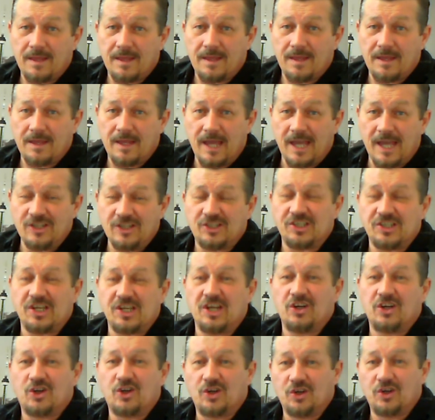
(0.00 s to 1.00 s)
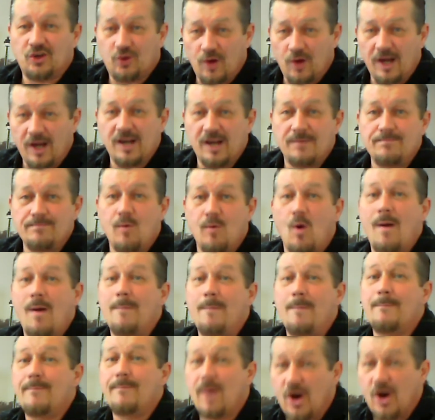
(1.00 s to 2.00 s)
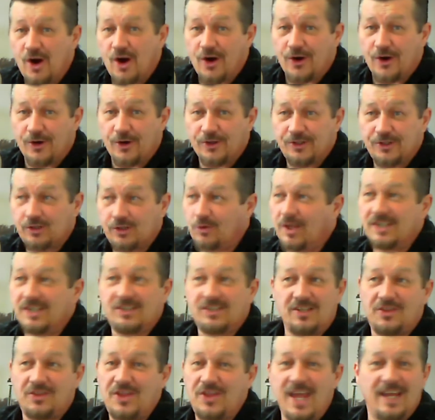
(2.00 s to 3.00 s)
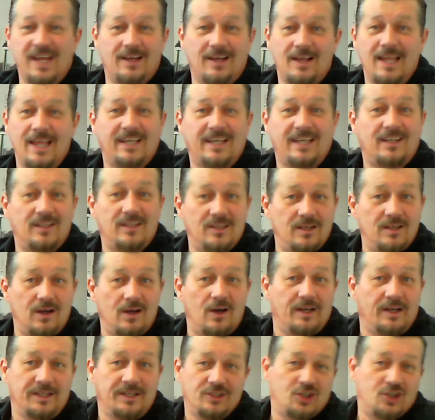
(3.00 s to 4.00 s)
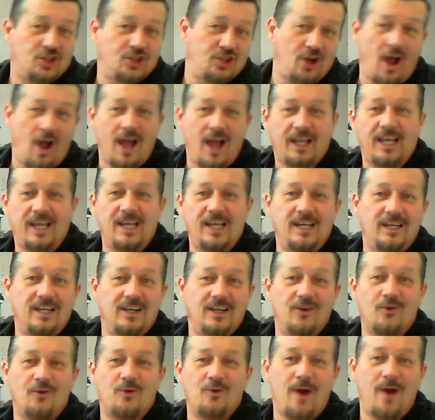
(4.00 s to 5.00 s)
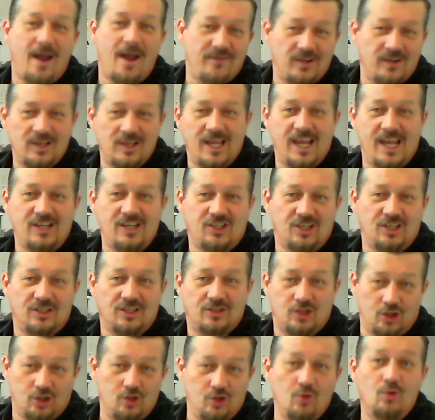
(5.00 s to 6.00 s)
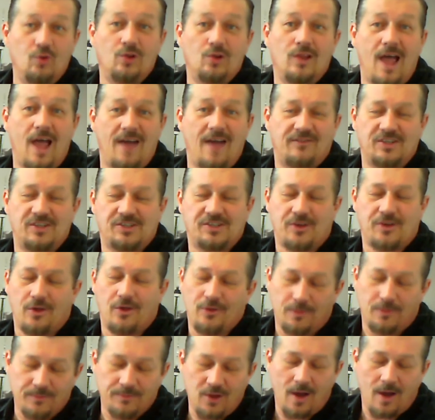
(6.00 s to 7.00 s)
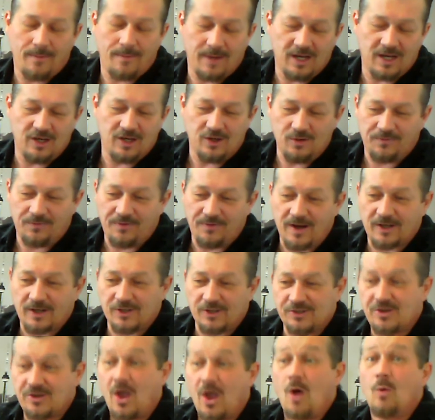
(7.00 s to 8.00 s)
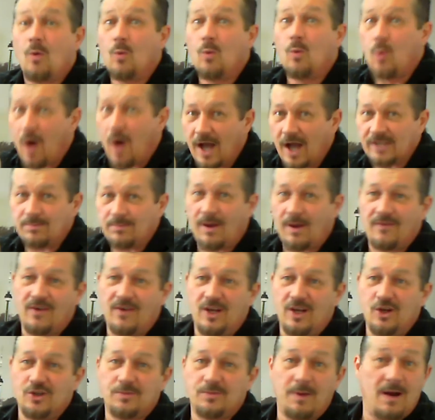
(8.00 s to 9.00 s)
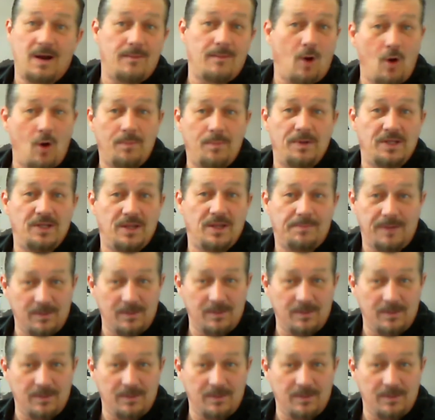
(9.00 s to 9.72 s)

has created more murders. So that's the thing. Like, shocking revelation to you leftists, although not many of you fuckers watch my videos, but I'm hoping the people